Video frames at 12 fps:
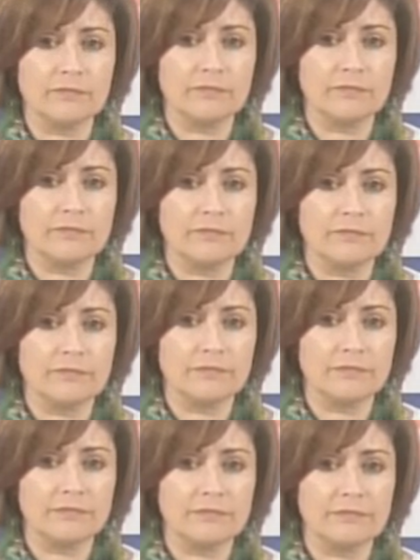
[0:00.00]

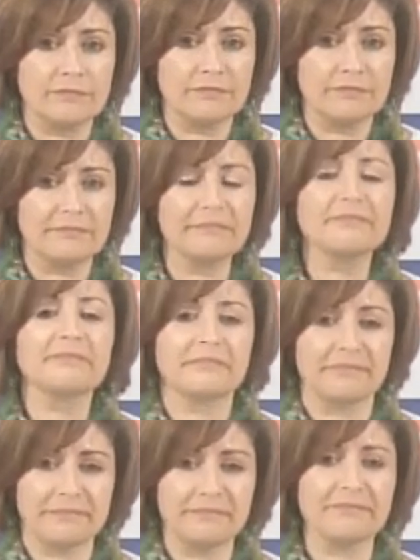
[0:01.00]

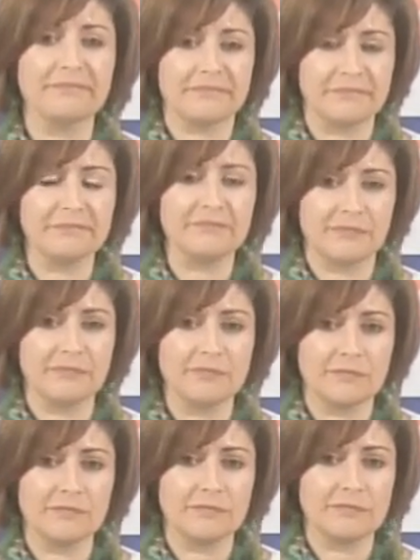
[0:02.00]

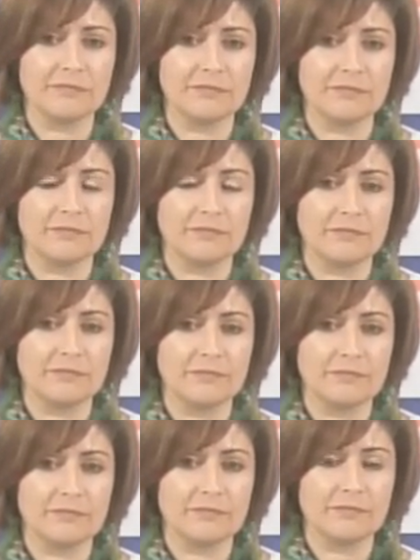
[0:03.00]

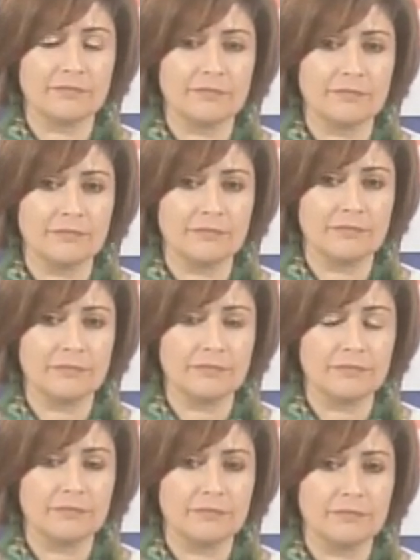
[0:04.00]

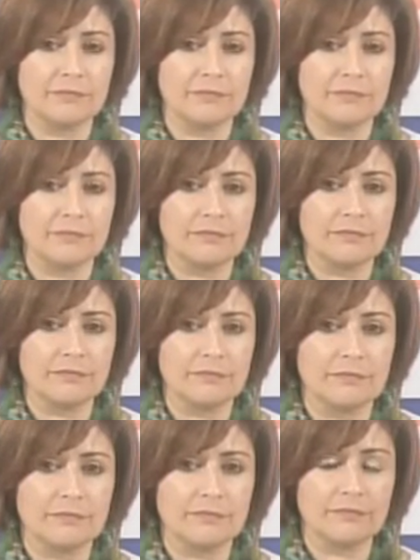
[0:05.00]

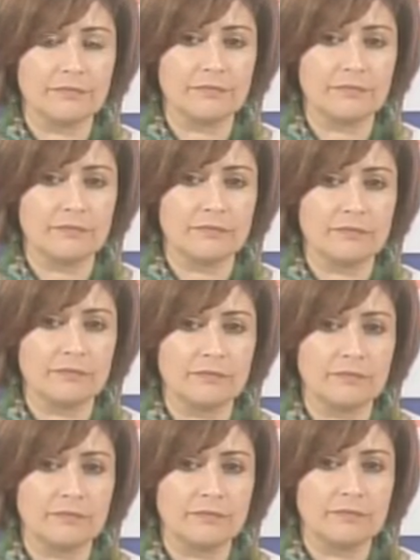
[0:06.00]

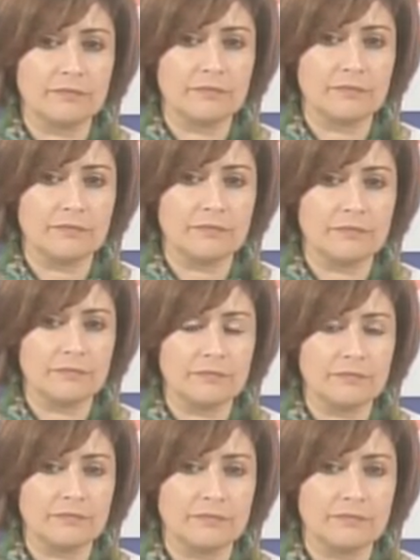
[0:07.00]
(silent)